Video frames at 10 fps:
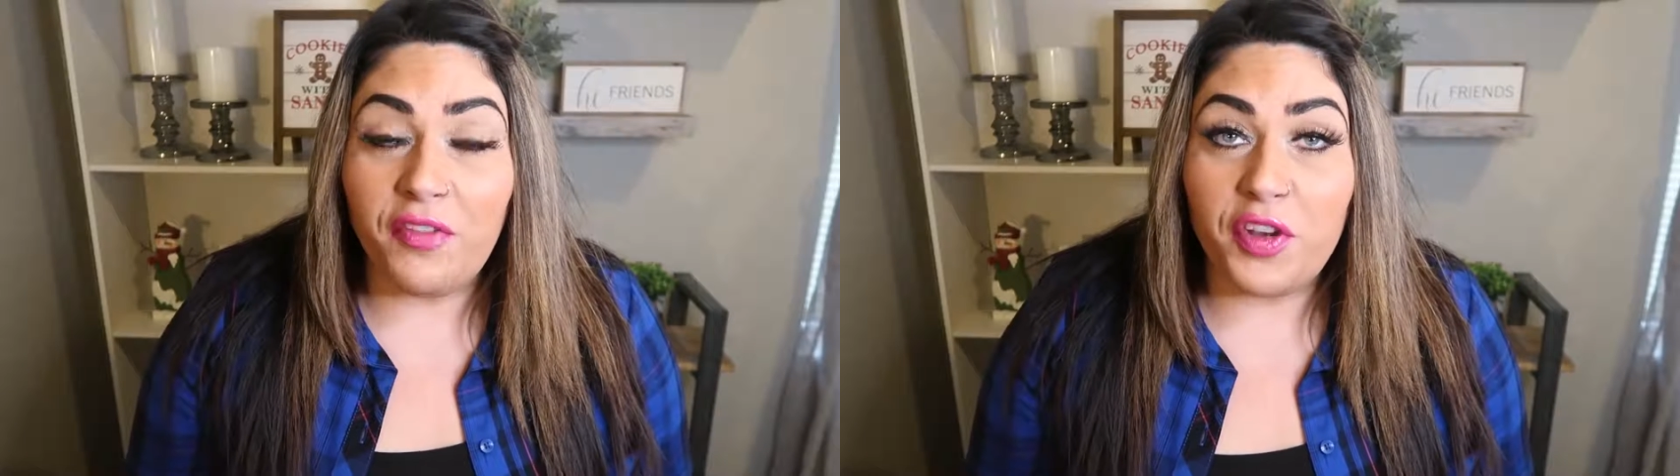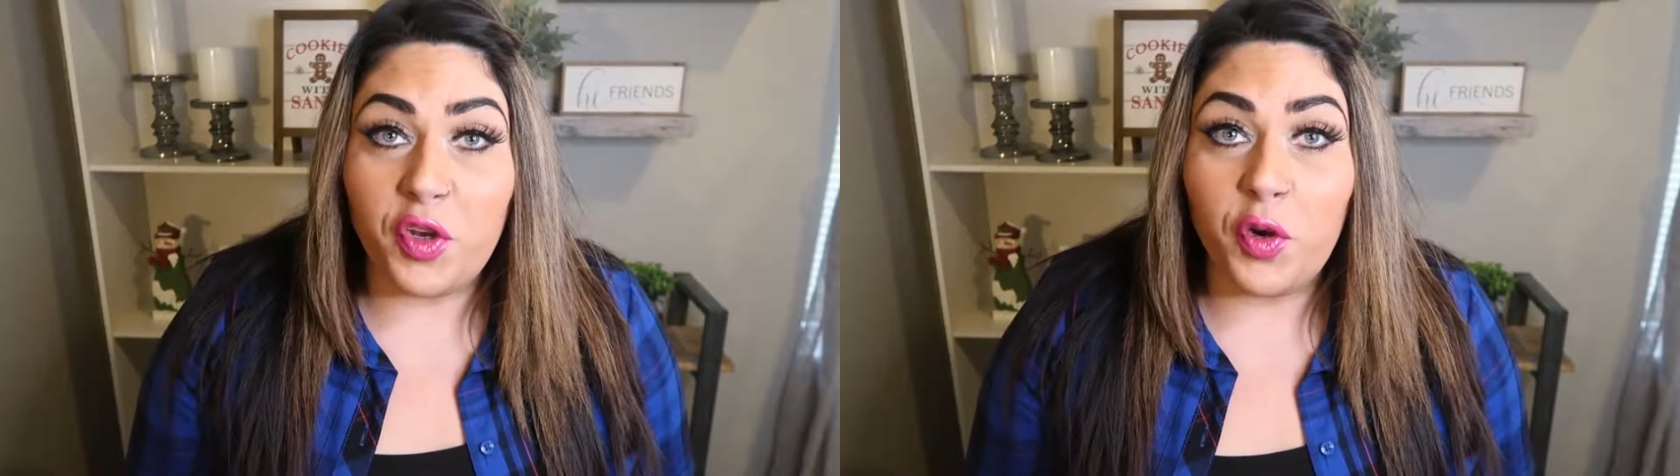
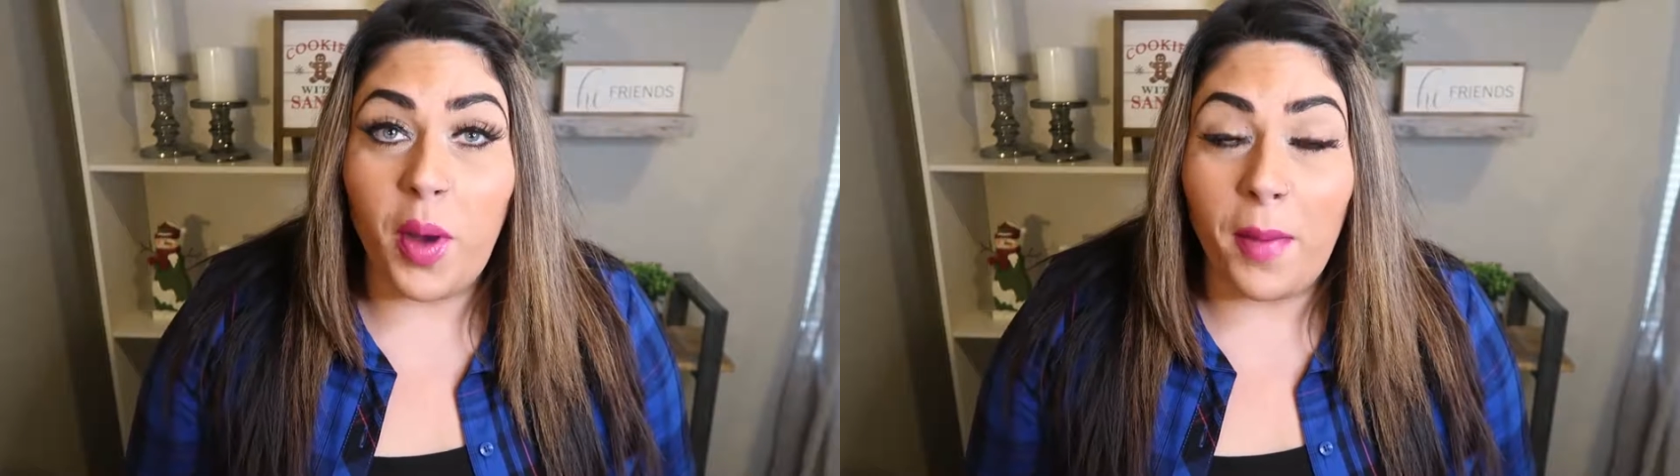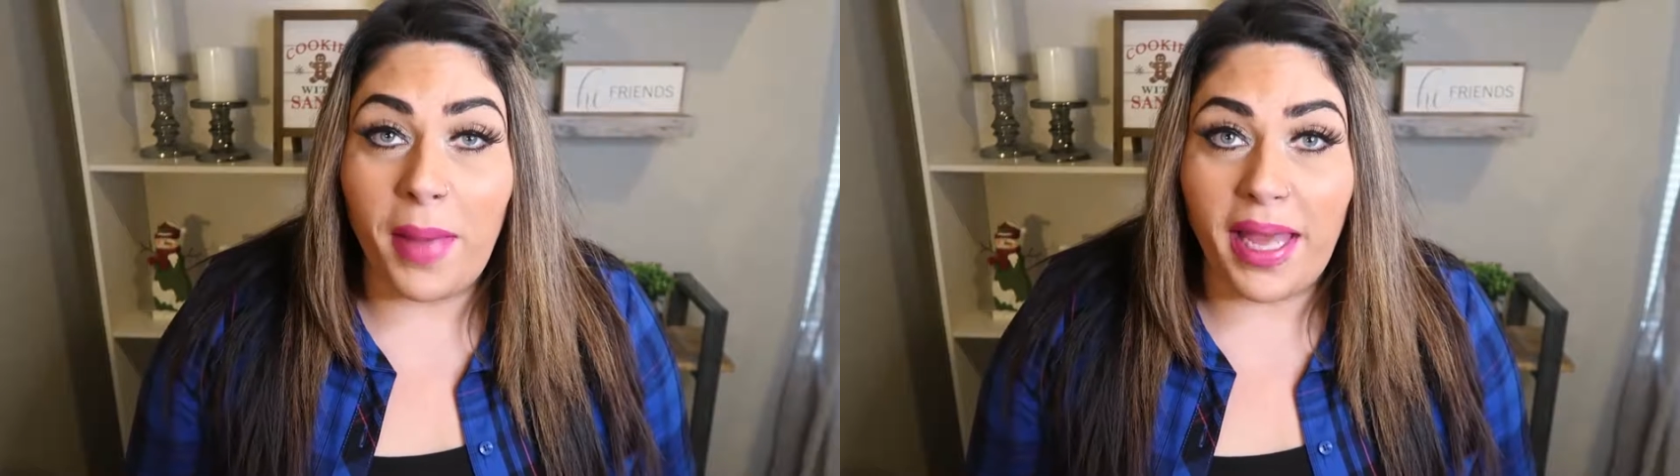of
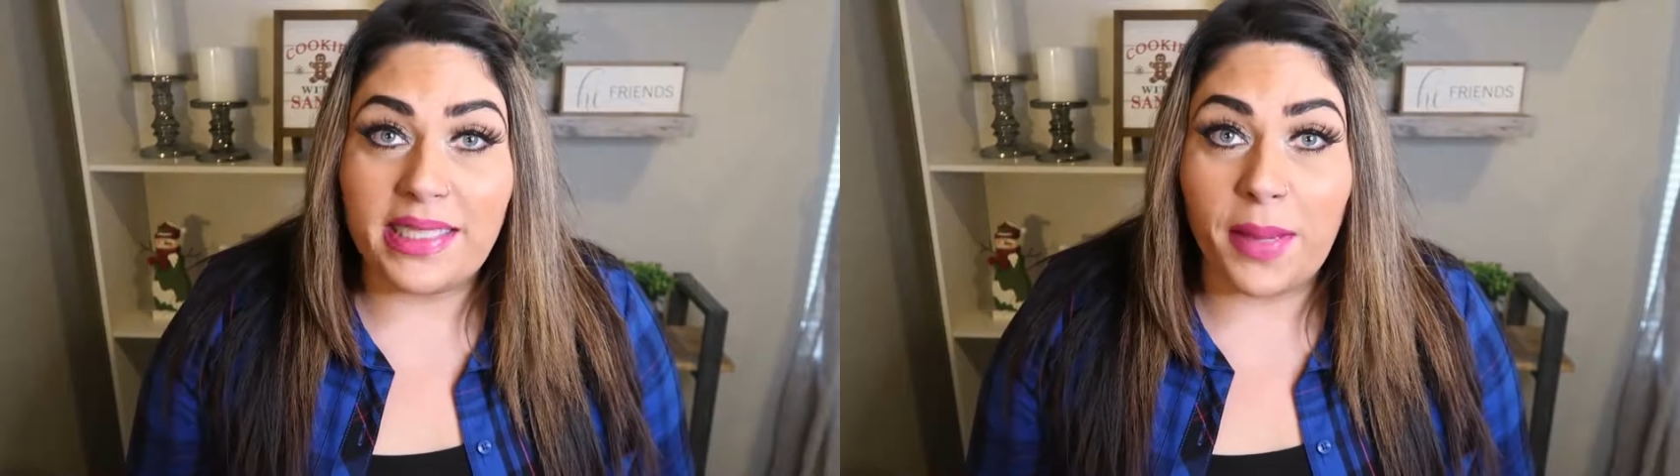new My